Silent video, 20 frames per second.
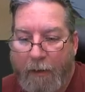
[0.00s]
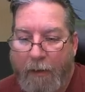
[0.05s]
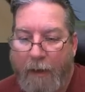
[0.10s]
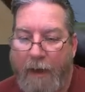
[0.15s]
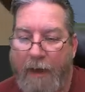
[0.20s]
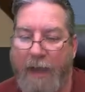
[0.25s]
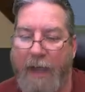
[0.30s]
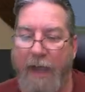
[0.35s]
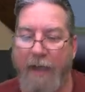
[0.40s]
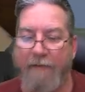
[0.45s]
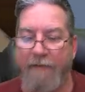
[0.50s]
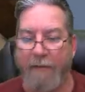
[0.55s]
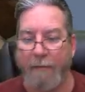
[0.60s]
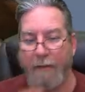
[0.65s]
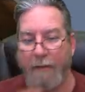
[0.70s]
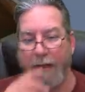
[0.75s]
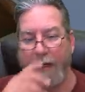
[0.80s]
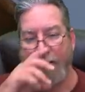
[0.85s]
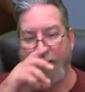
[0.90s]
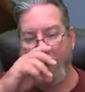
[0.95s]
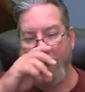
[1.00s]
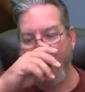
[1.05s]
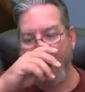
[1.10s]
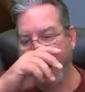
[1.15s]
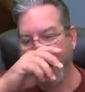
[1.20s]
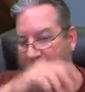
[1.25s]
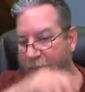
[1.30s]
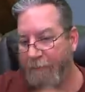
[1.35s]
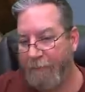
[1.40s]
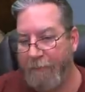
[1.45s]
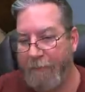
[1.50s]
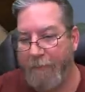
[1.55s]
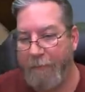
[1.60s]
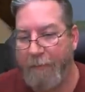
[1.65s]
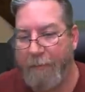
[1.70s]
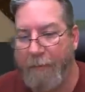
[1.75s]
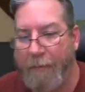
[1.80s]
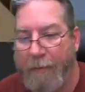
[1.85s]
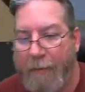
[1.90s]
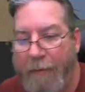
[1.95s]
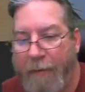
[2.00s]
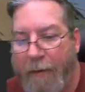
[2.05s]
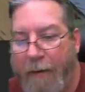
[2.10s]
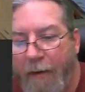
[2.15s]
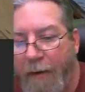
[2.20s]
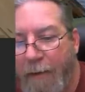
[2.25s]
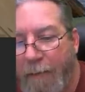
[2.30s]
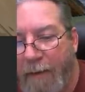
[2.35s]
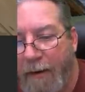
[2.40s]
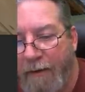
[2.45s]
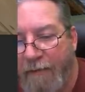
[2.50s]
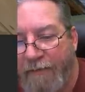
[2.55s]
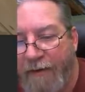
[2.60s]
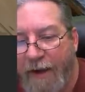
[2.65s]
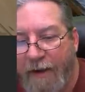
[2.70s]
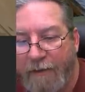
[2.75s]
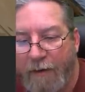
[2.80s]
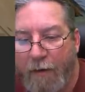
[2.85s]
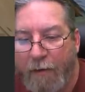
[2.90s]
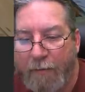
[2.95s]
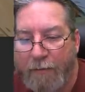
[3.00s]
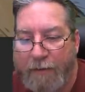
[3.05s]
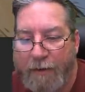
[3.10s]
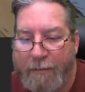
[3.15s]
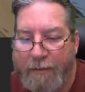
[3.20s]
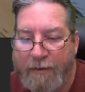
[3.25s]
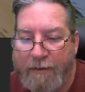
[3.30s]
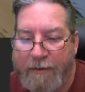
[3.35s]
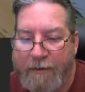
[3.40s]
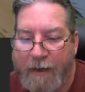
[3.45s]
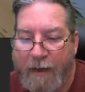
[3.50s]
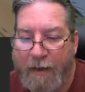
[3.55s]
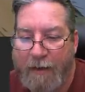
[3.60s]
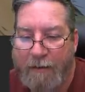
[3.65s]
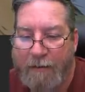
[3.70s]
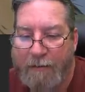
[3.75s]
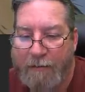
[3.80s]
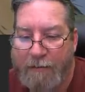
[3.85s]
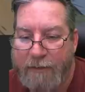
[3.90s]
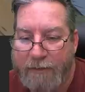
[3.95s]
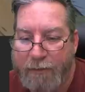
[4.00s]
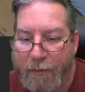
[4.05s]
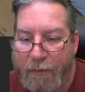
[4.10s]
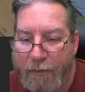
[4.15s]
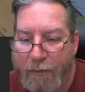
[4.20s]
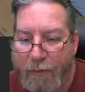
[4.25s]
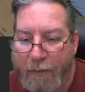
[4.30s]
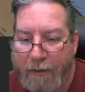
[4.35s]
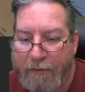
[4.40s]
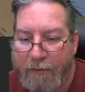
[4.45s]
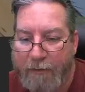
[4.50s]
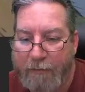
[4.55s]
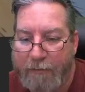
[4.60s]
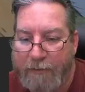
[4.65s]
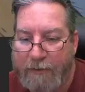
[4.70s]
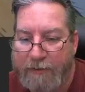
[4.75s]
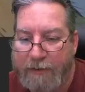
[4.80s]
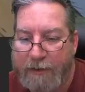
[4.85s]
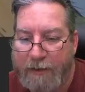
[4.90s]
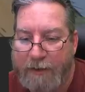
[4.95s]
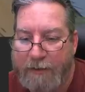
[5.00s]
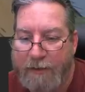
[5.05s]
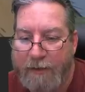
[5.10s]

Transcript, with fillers: I haven't, but I can. Matter of fact, oh, let me just real quick too, just to let you